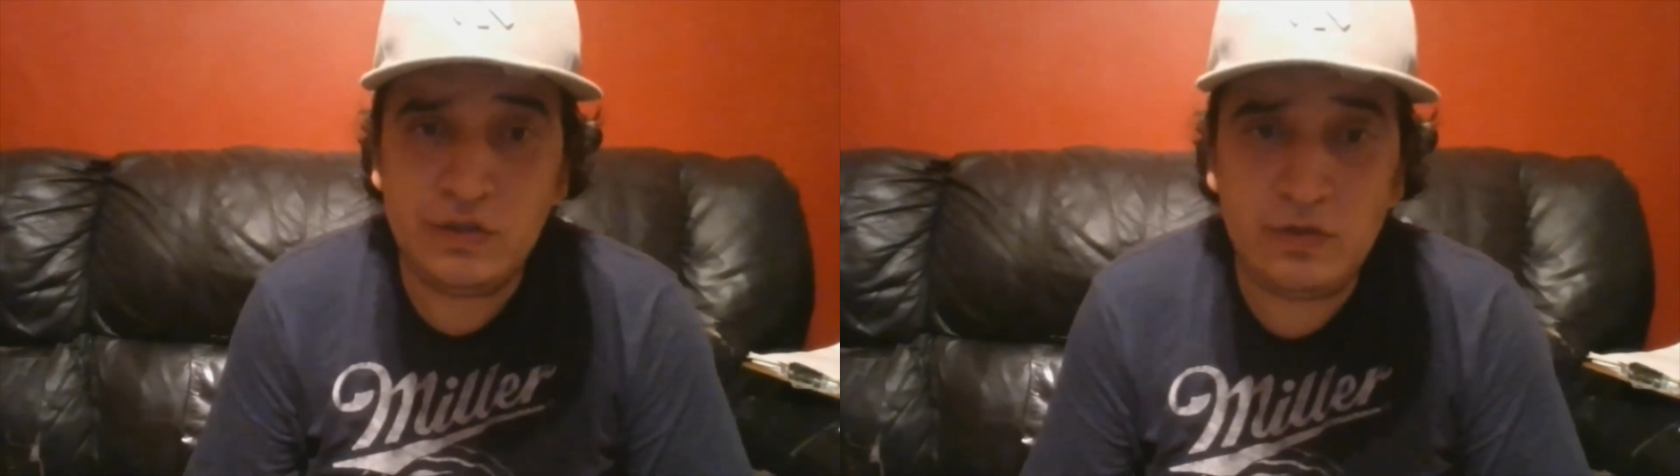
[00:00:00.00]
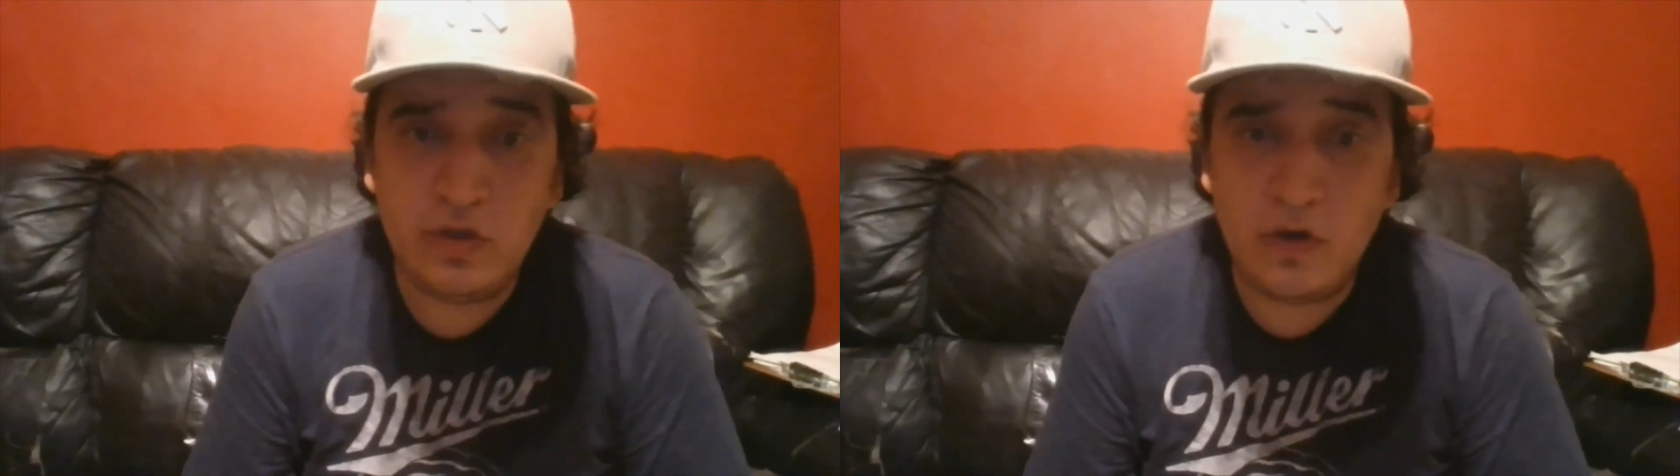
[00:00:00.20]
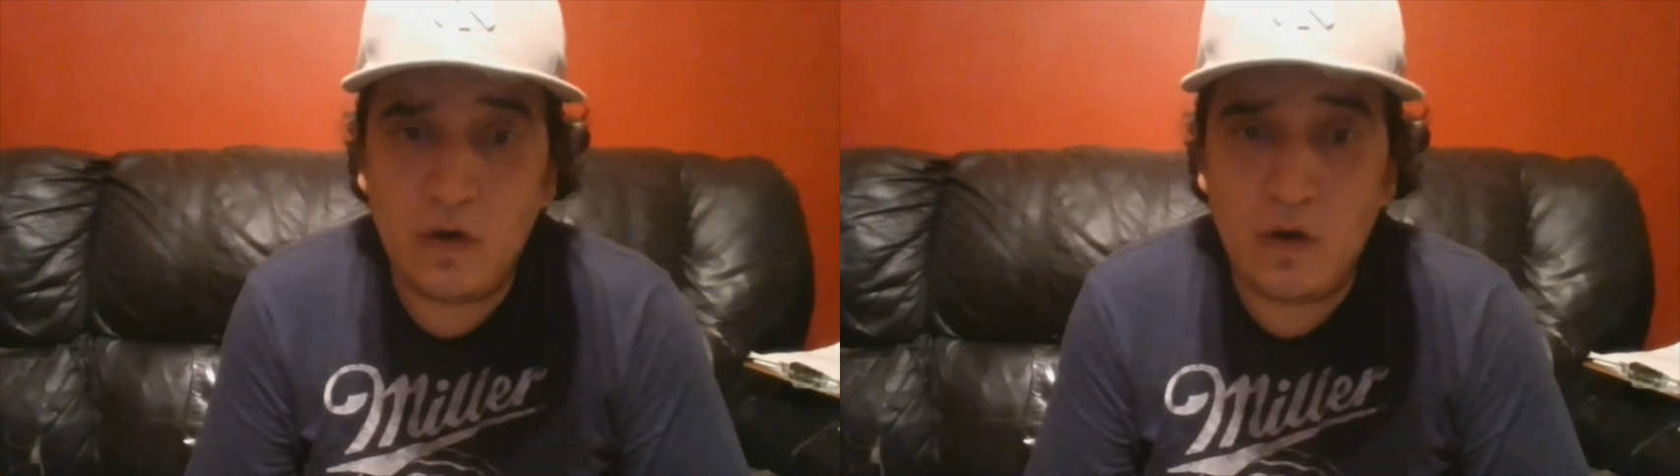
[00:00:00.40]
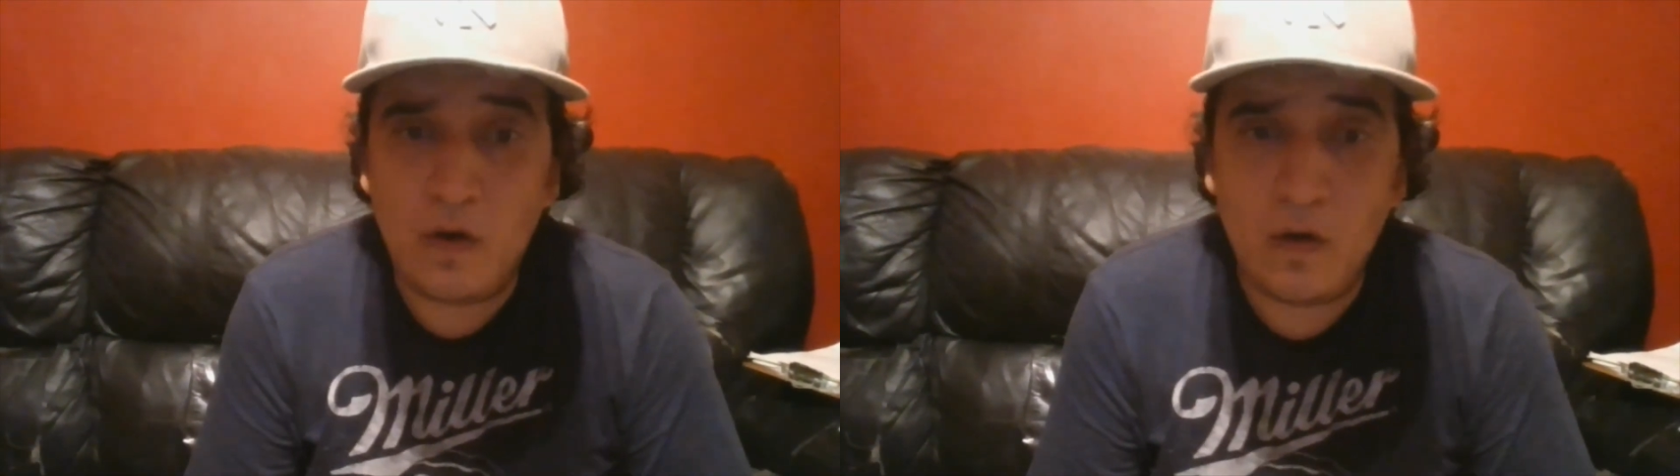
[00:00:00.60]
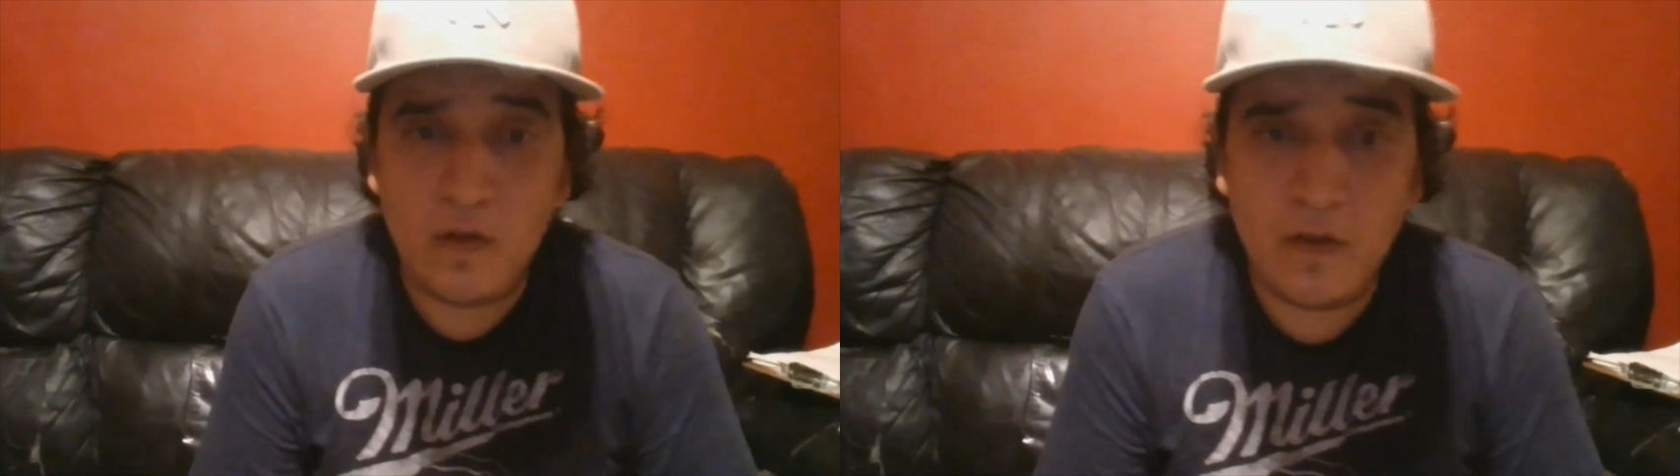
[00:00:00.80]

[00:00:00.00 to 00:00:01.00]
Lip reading: know